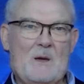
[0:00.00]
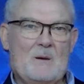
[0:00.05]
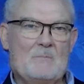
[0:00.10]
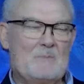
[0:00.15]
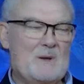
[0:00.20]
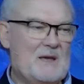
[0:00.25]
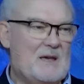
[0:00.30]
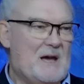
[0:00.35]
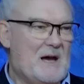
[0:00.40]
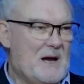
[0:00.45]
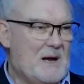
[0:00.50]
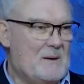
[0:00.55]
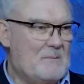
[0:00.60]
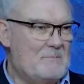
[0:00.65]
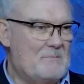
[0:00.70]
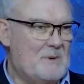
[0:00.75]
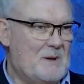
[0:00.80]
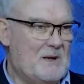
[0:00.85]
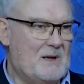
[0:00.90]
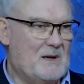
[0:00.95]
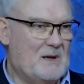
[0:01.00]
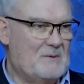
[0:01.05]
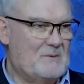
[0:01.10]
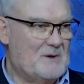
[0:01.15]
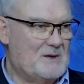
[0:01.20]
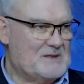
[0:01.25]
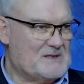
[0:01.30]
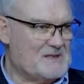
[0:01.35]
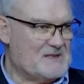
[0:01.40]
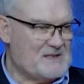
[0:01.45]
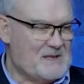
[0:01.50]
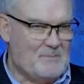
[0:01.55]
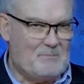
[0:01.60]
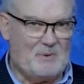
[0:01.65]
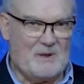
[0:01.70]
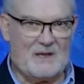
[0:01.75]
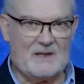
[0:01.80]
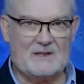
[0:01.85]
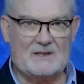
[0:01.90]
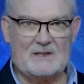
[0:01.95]
Become a
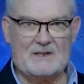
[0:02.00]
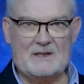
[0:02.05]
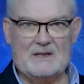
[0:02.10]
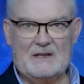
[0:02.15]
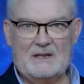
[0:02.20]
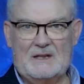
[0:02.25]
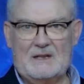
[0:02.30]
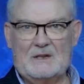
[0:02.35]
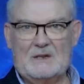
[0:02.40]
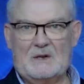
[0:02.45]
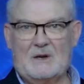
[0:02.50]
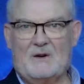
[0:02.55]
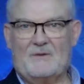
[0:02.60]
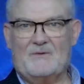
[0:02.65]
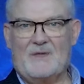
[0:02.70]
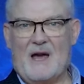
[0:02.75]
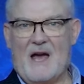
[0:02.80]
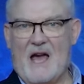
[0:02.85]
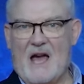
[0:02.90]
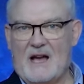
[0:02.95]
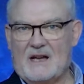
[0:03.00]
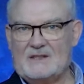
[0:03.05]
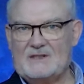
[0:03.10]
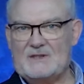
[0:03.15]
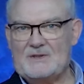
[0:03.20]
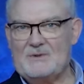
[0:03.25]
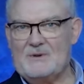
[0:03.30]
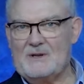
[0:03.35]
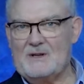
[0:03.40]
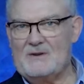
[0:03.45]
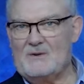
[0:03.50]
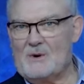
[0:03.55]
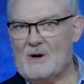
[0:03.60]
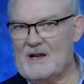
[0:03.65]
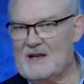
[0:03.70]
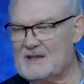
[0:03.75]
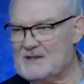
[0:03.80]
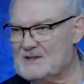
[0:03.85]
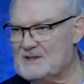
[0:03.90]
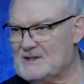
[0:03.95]
recipient of the extra
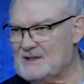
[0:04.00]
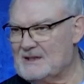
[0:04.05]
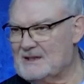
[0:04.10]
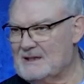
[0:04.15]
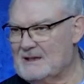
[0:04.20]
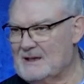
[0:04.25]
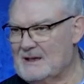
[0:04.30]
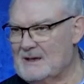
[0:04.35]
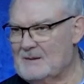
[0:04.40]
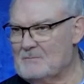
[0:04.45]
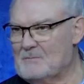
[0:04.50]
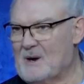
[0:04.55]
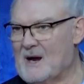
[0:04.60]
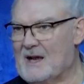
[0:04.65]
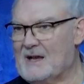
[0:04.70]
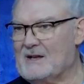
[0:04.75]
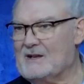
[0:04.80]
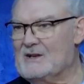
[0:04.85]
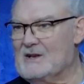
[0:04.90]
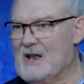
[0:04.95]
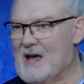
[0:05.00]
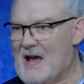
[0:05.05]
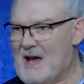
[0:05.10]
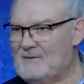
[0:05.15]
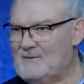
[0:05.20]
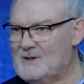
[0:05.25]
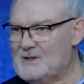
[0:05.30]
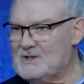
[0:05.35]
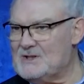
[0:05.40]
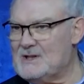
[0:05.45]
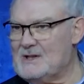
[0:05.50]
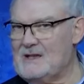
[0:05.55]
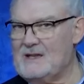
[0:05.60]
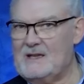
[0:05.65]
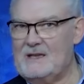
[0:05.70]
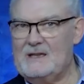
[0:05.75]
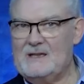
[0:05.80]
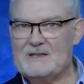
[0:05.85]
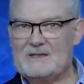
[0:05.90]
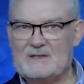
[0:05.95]
grace by
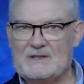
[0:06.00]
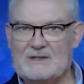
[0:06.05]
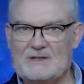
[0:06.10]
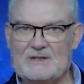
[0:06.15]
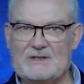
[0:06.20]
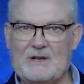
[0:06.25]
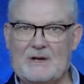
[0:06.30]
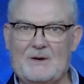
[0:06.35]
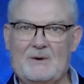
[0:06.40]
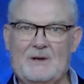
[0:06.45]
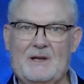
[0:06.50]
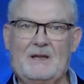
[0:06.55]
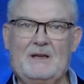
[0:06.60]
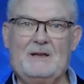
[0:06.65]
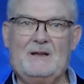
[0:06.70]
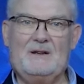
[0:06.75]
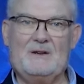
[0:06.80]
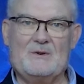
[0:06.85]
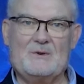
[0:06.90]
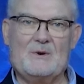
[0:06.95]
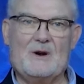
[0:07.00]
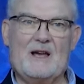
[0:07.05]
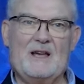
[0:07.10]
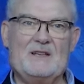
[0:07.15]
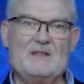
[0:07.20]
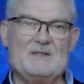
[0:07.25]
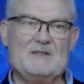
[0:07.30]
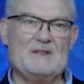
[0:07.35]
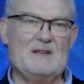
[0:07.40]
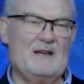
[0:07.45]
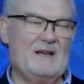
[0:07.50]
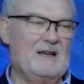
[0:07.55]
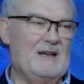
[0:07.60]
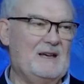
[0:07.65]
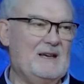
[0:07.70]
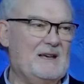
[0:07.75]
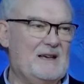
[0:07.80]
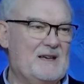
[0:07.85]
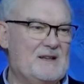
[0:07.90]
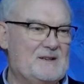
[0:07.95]
lavishly sowing grace
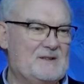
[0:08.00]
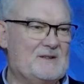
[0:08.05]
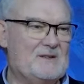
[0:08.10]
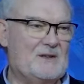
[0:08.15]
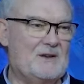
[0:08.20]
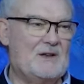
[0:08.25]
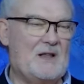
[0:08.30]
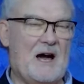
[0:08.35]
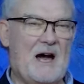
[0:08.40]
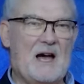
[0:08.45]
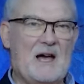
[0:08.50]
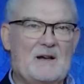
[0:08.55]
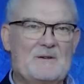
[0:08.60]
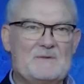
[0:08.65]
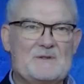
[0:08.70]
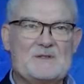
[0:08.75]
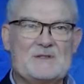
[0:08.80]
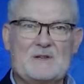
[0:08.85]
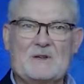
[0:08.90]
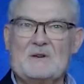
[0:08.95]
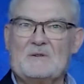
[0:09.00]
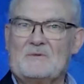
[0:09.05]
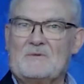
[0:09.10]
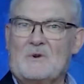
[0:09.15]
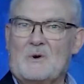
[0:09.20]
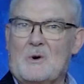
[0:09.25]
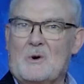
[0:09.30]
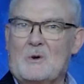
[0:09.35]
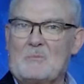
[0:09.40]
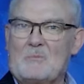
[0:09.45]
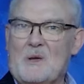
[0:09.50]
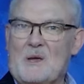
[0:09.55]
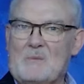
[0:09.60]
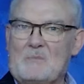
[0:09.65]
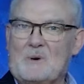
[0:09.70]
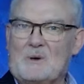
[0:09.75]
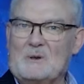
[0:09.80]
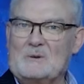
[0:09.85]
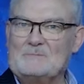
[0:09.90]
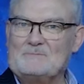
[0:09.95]
into the lives of all
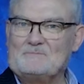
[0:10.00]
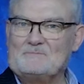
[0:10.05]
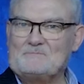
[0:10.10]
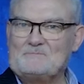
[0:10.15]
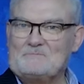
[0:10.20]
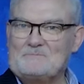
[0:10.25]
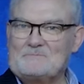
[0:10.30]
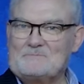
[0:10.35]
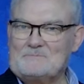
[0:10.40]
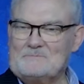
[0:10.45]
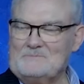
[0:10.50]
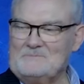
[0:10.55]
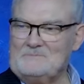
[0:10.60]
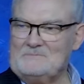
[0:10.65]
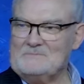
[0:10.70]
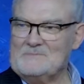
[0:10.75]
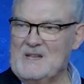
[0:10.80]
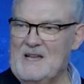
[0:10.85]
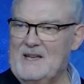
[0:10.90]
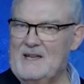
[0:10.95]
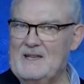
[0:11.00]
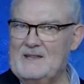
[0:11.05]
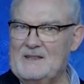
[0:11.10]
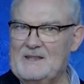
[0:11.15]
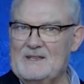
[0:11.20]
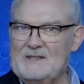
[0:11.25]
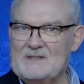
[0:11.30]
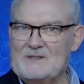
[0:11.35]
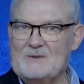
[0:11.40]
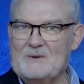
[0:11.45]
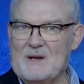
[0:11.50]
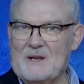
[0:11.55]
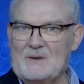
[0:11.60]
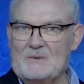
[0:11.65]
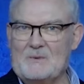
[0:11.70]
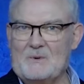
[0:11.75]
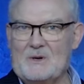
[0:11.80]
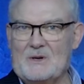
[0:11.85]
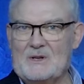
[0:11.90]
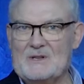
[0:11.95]
people. And these
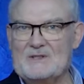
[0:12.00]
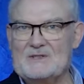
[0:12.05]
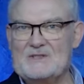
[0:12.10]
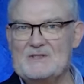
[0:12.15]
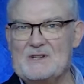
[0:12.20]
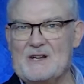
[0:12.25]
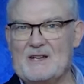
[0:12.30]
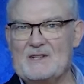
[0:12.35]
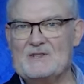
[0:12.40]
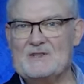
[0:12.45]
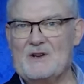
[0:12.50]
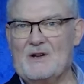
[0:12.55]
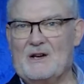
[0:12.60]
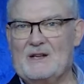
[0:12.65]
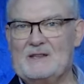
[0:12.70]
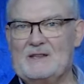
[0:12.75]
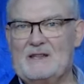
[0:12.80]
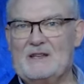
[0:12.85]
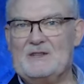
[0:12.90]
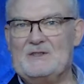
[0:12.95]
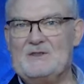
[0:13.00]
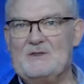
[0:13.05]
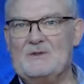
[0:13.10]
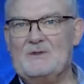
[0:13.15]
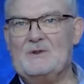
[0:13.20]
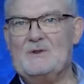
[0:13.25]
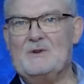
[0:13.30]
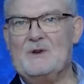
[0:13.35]
great words Judge not that you do